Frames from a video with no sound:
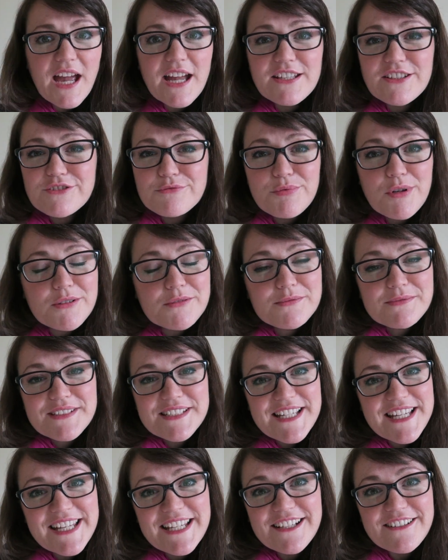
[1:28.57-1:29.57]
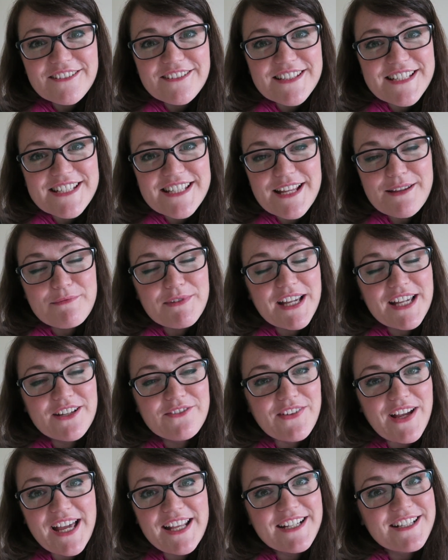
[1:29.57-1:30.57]
And you'll probably hear the same kind
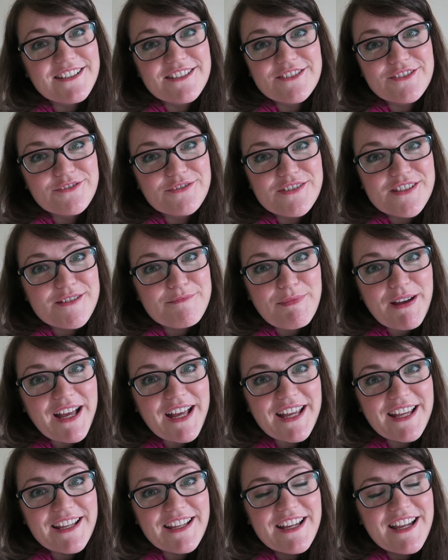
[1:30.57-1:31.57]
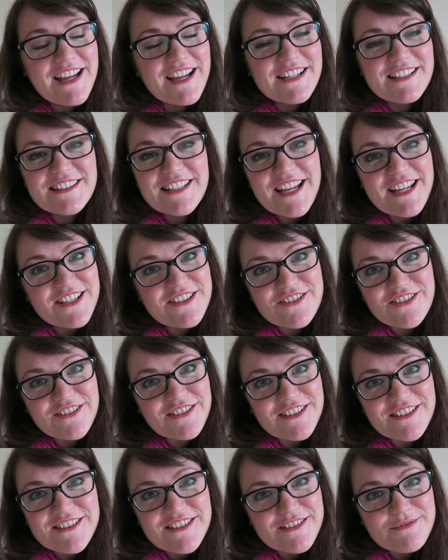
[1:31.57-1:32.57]
of anecdotes by
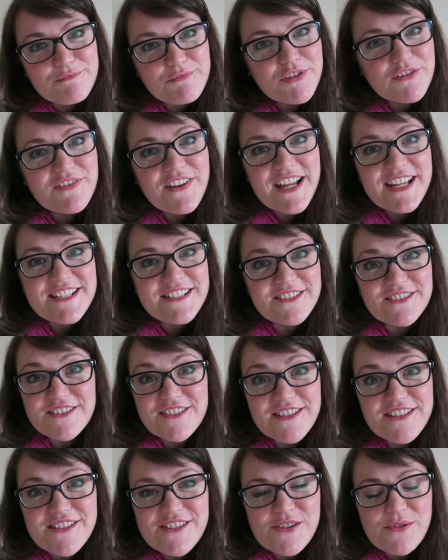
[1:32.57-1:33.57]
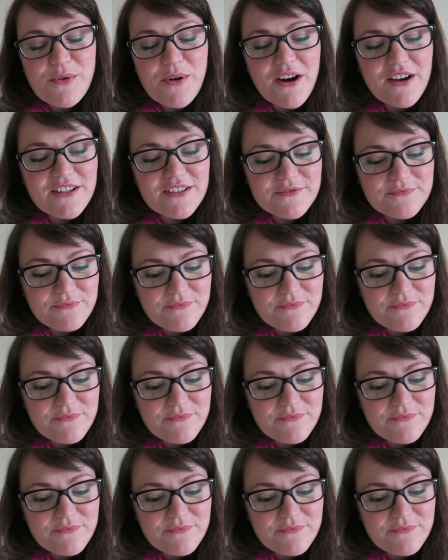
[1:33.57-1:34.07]
lecturers and professors and so on.